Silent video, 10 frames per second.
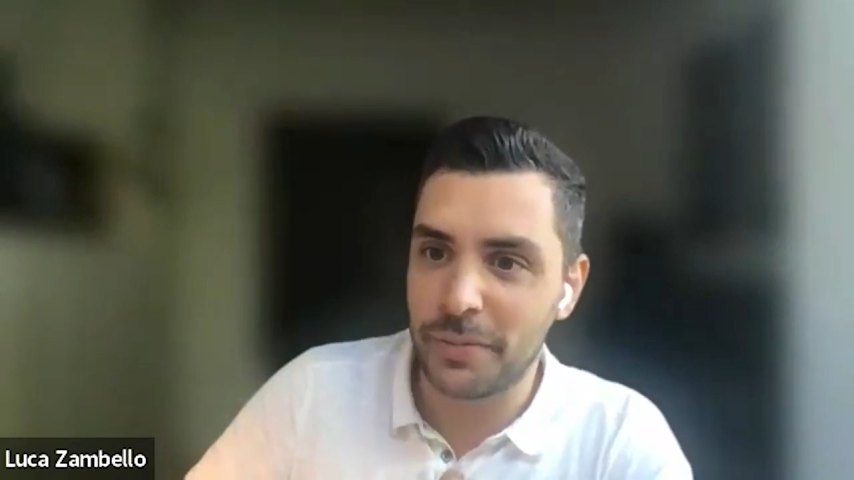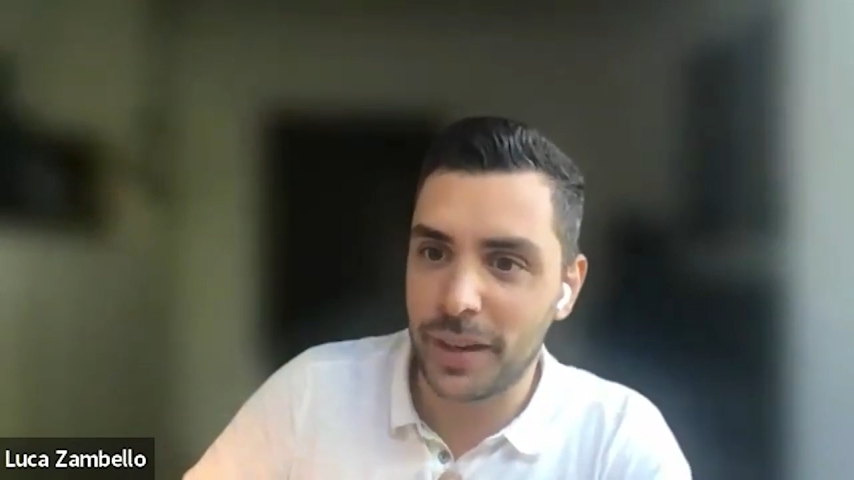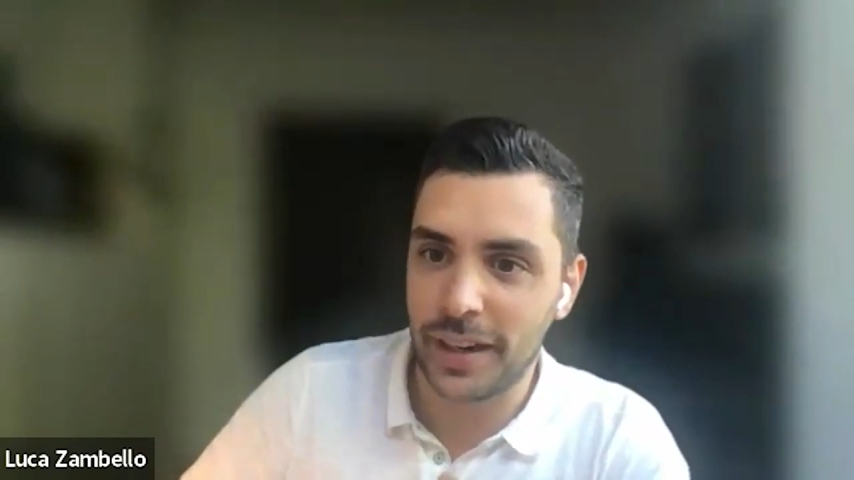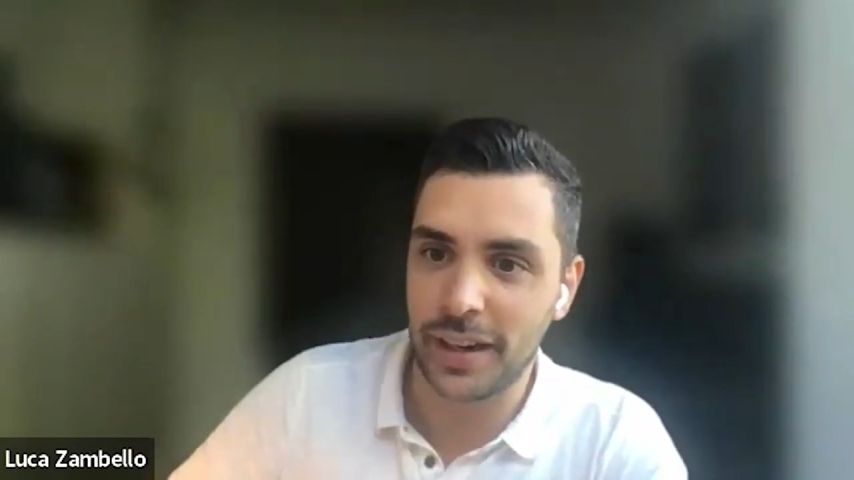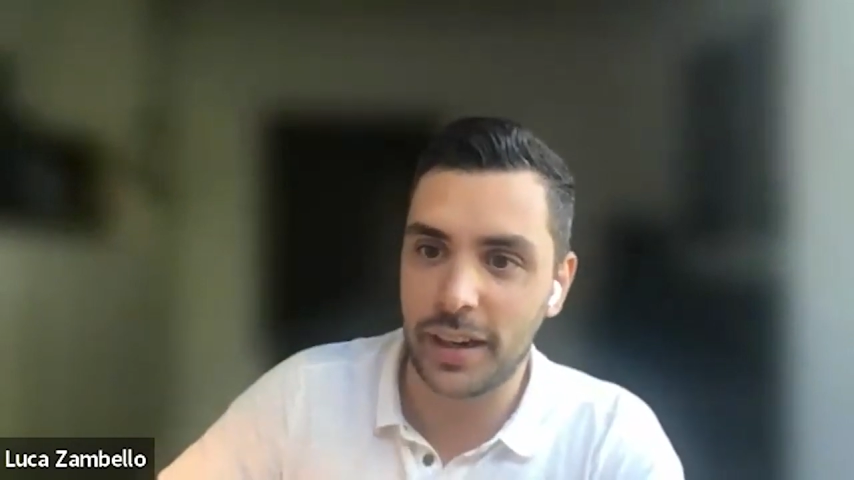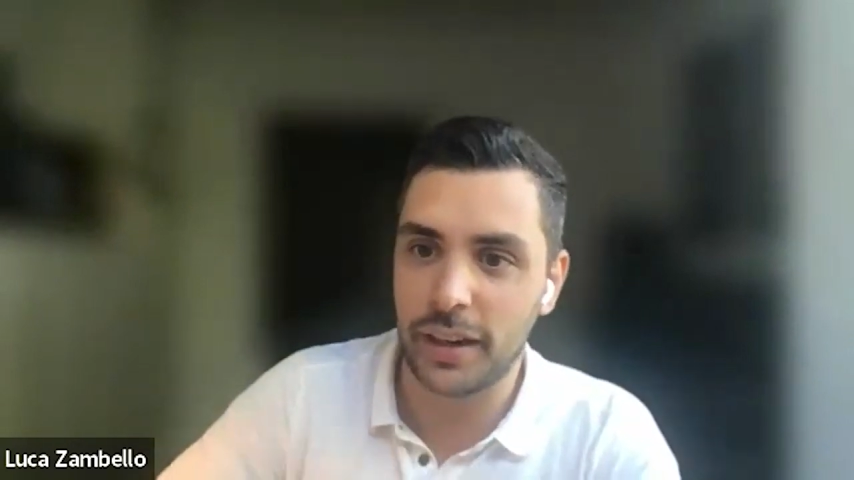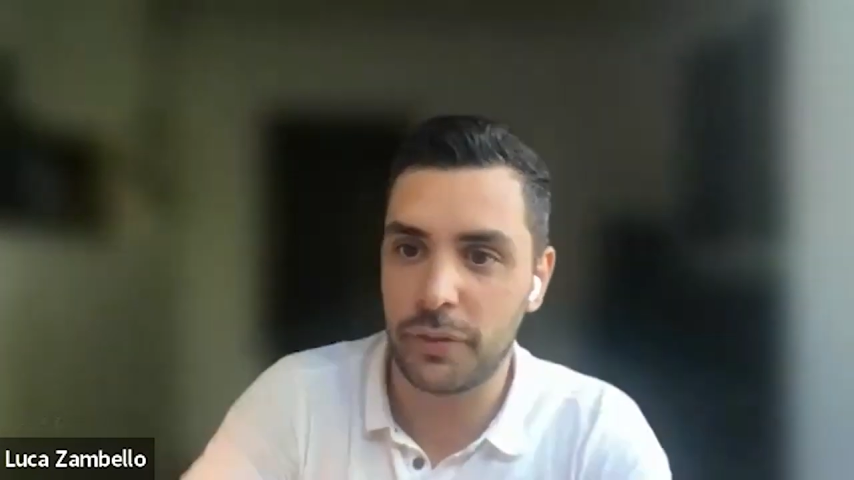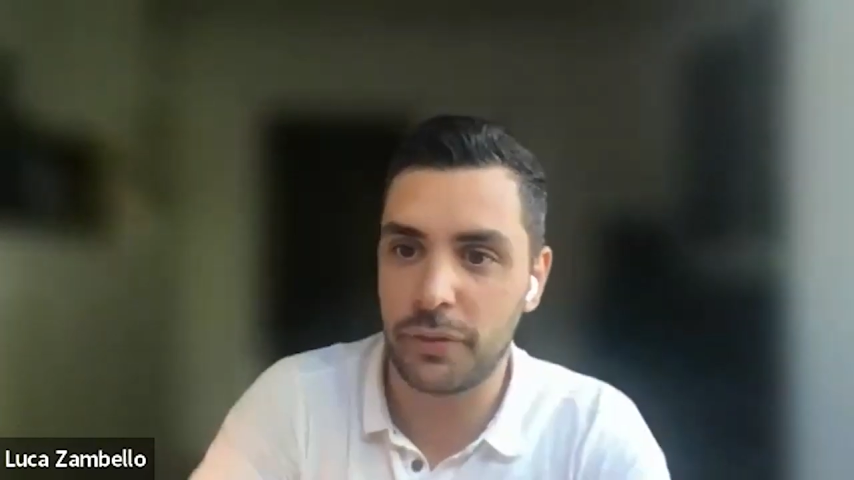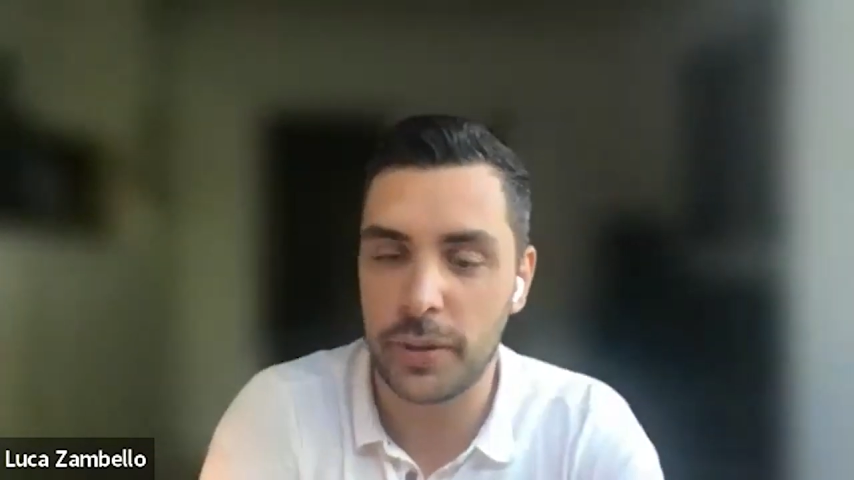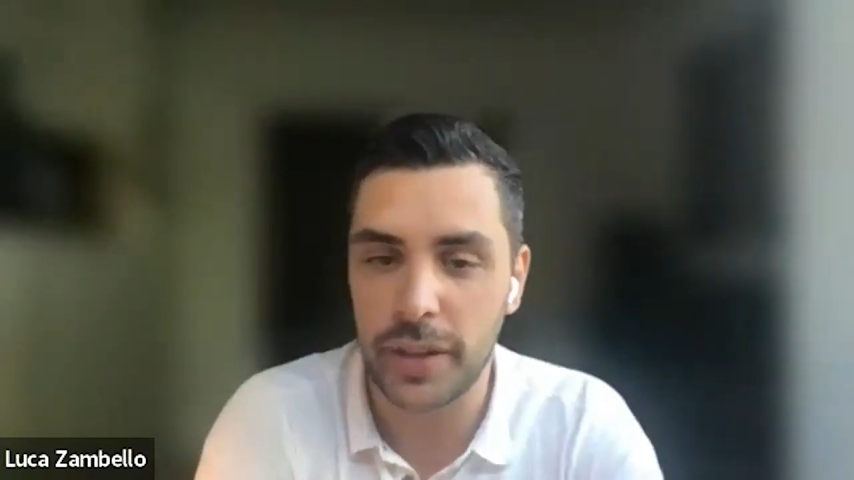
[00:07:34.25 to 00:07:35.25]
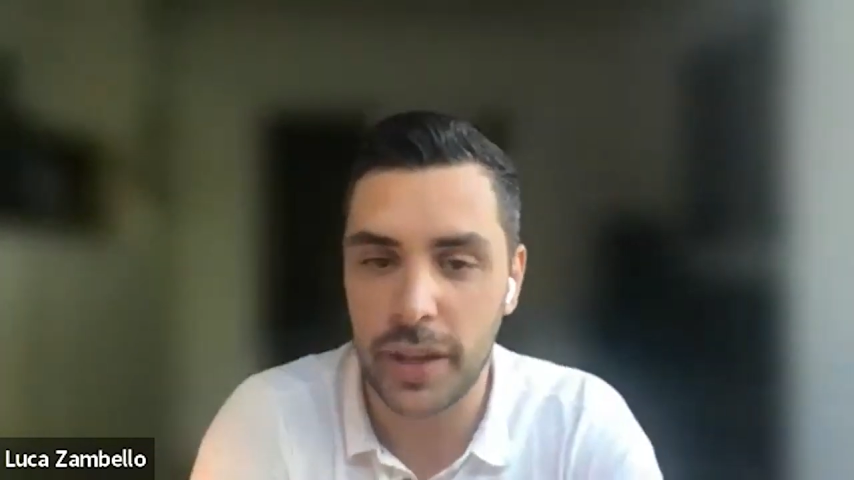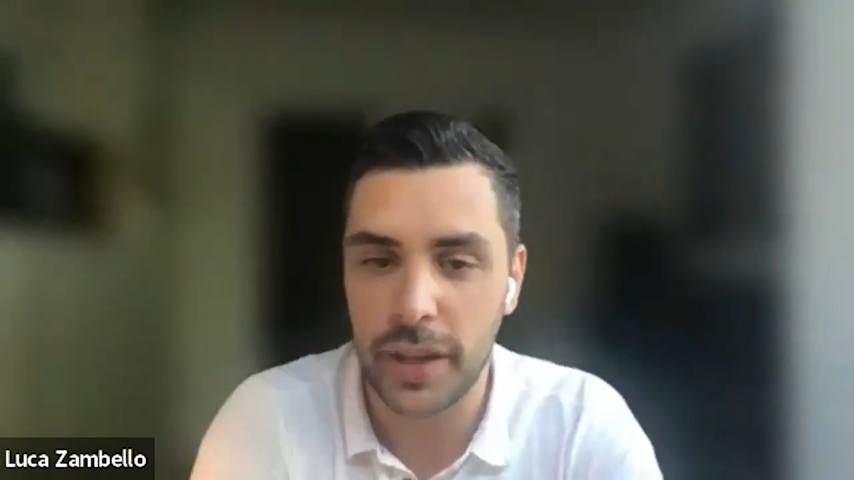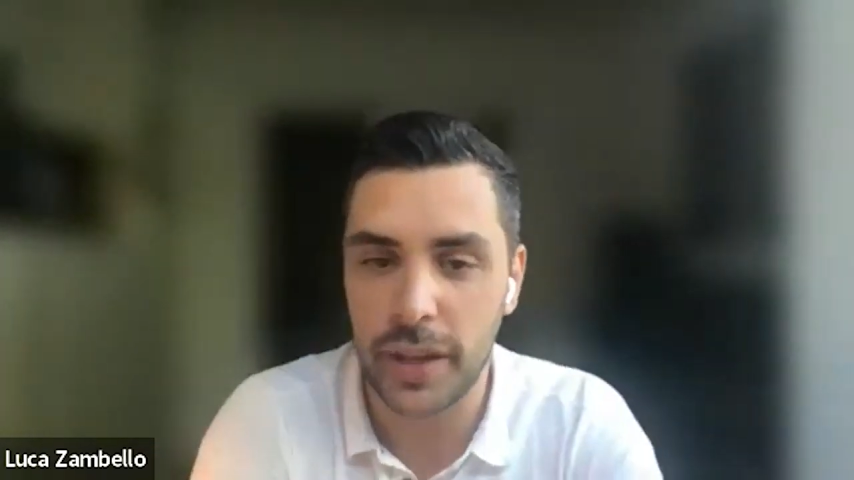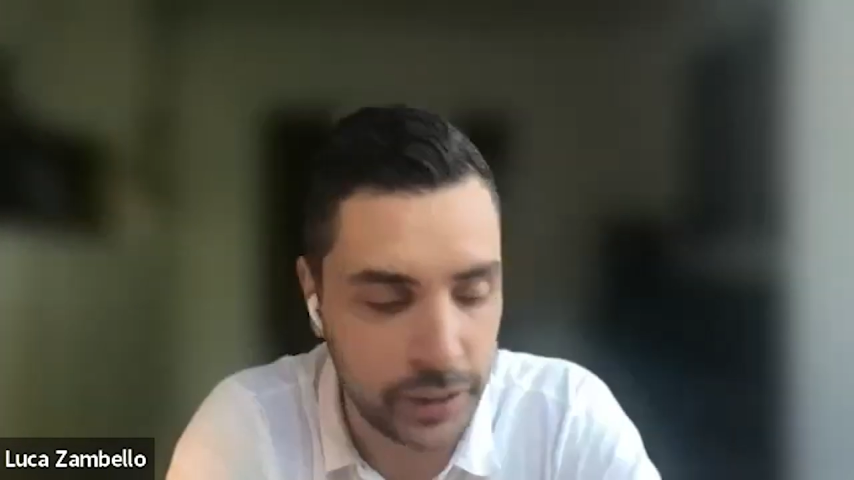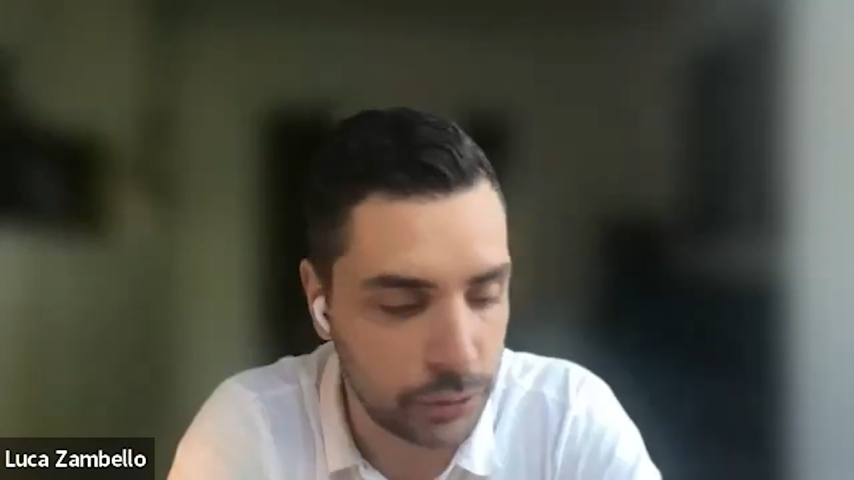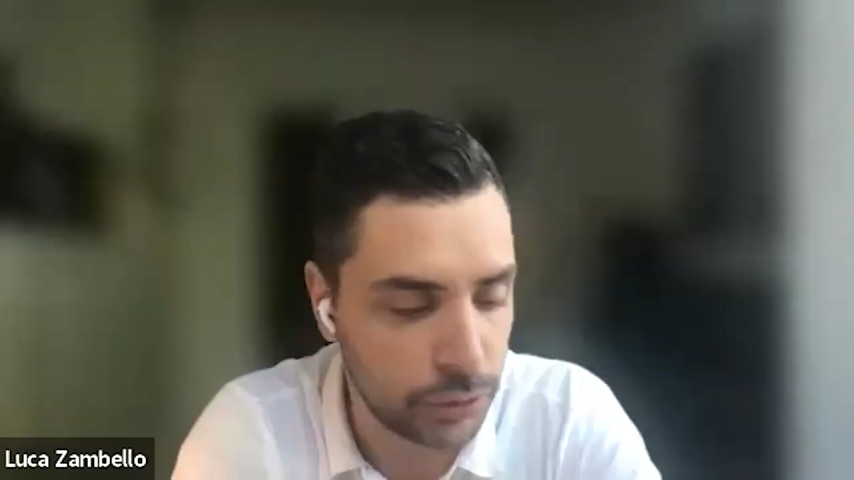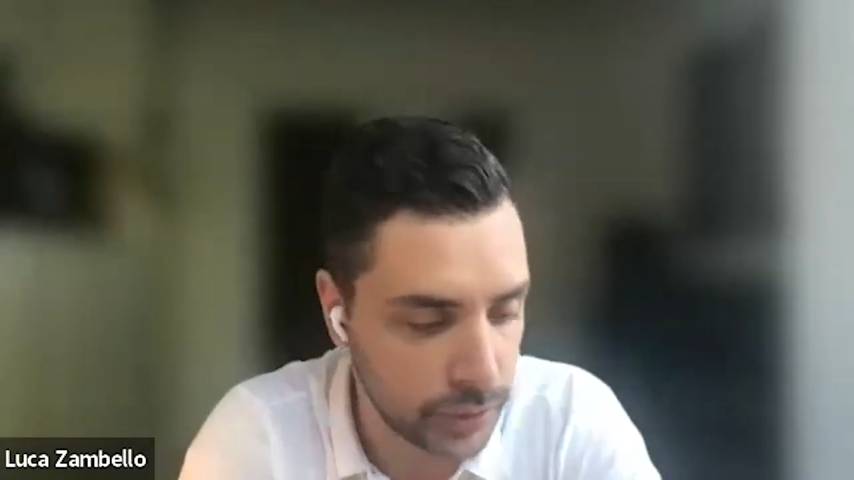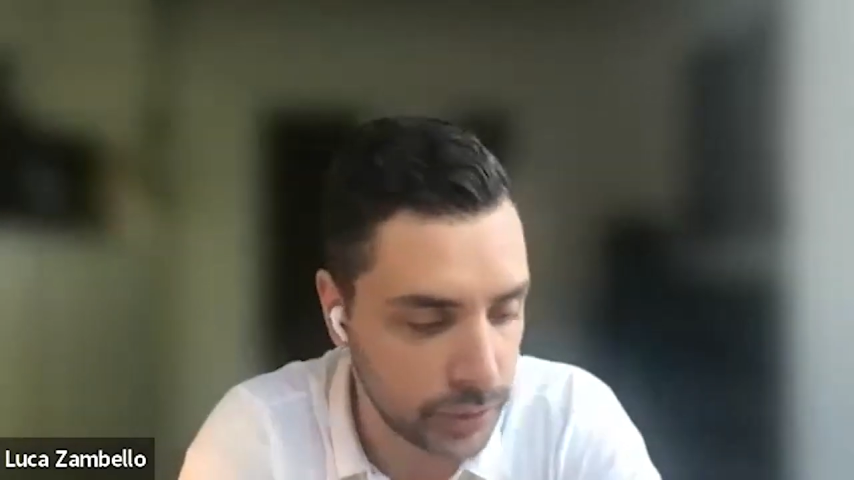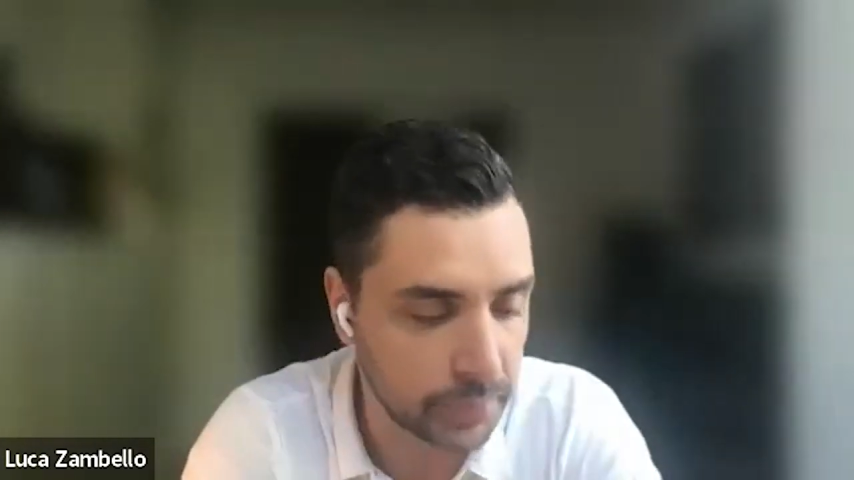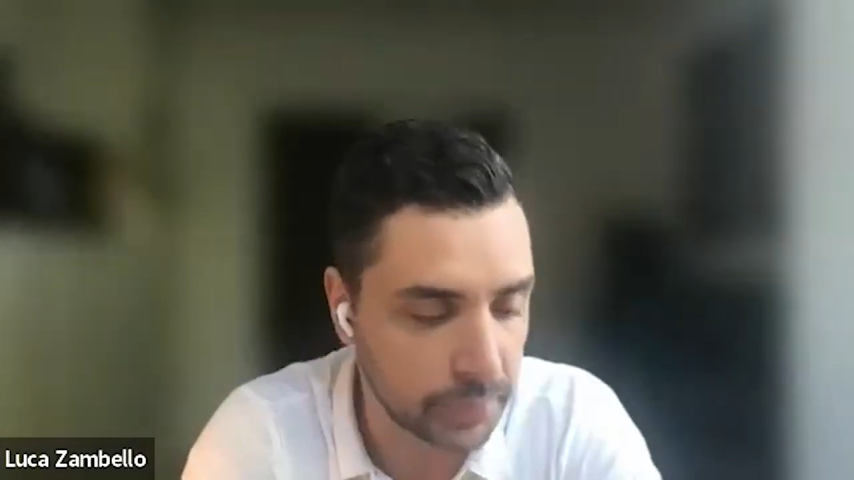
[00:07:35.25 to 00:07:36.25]
but I found that very
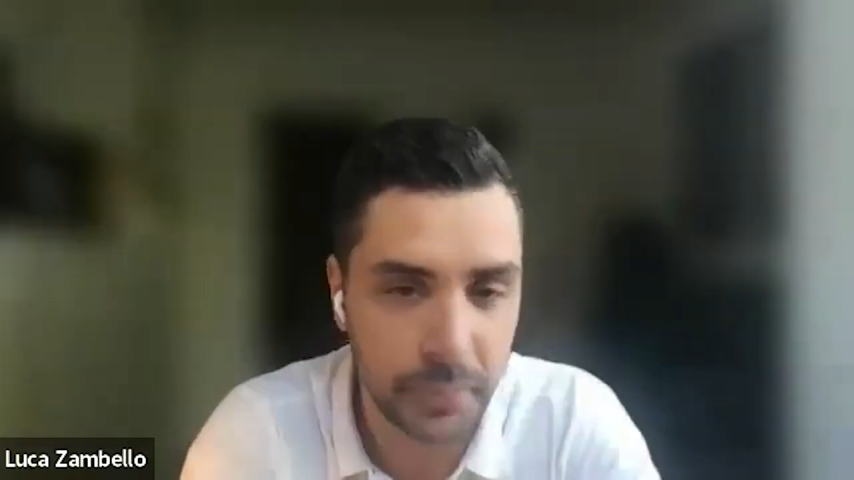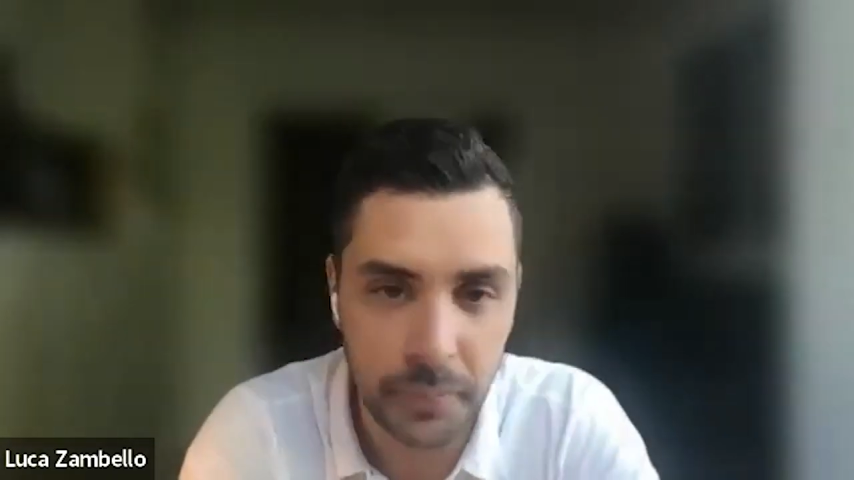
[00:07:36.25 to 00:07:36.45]
interesting.